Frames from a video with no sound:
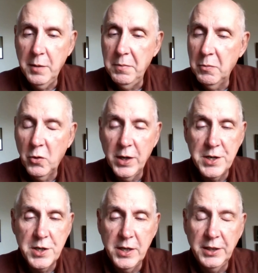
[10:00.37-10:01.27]
to
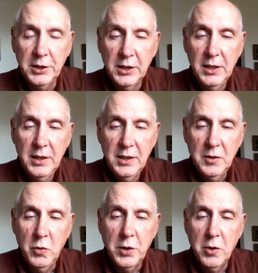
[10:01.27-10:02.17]
memorize things.
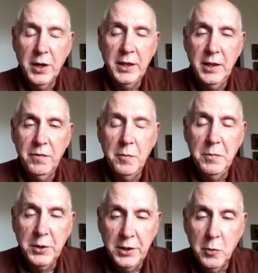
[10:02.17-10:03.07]
We're trying to get familiar